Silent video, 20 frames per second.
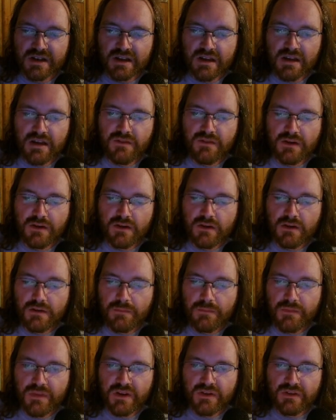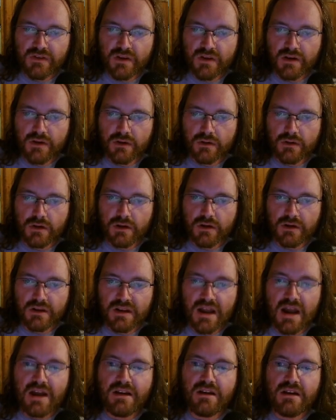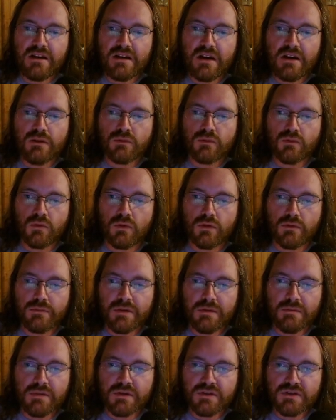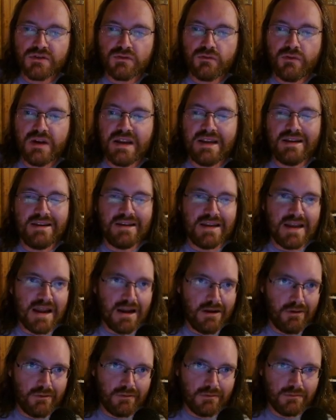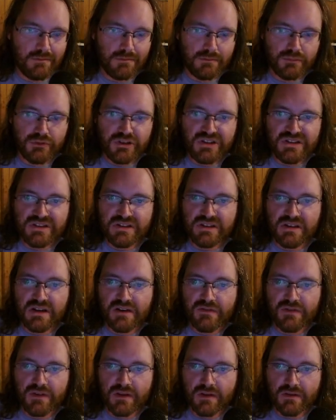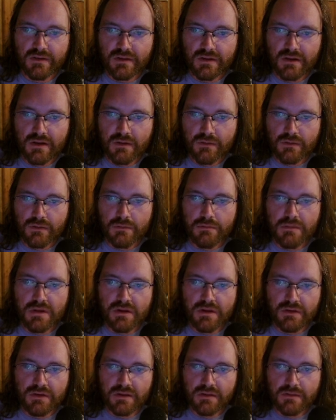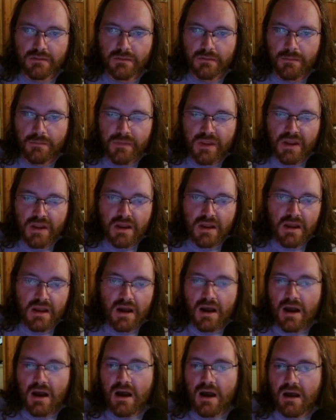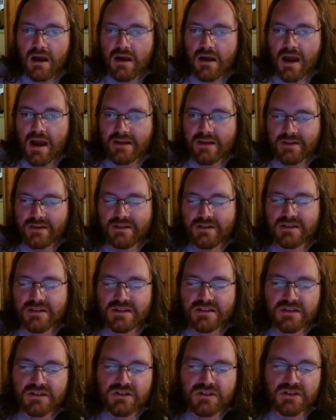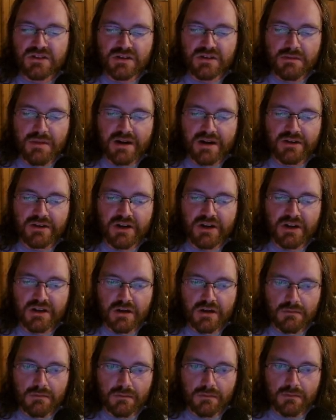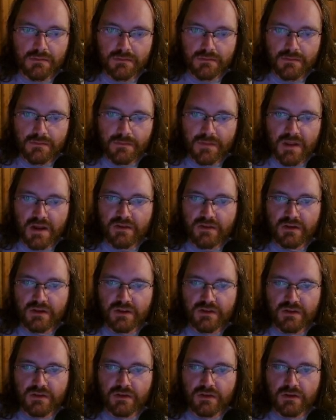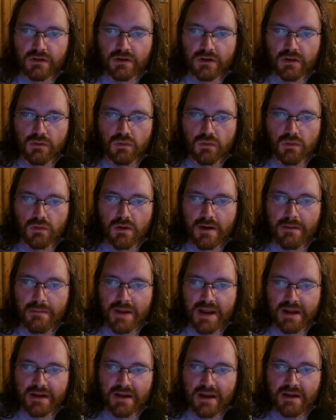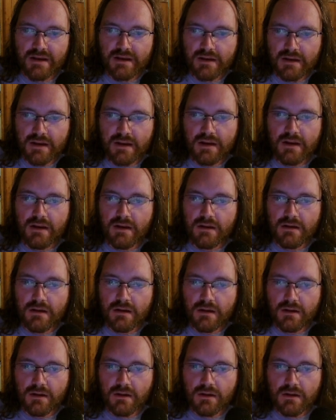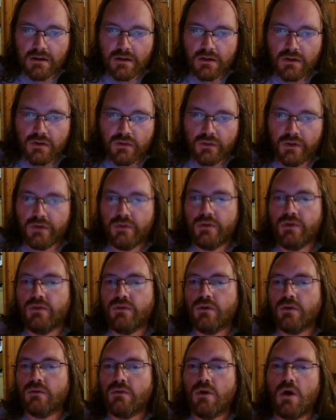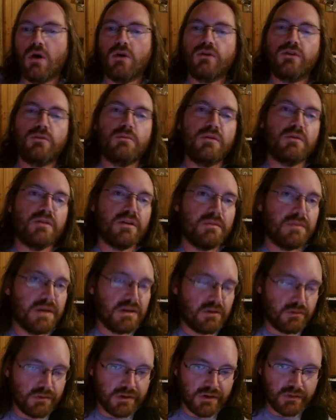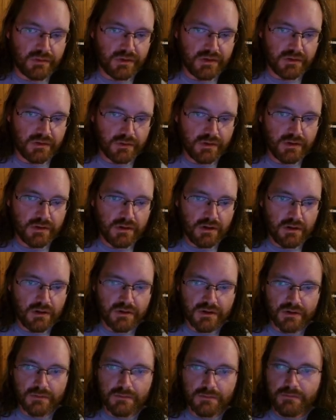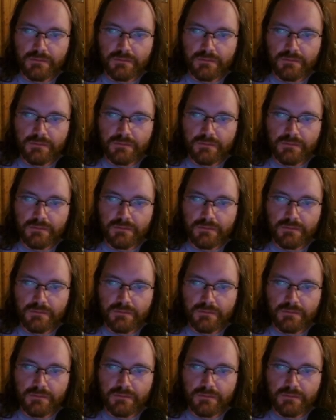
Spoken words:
iffy on is their 90-day reward members went down pretty significantly, over 1 million. I think this is just a minor hiccup. I think this is going to get right back at it, and 2024 will ultimately beat 2023 in the long term.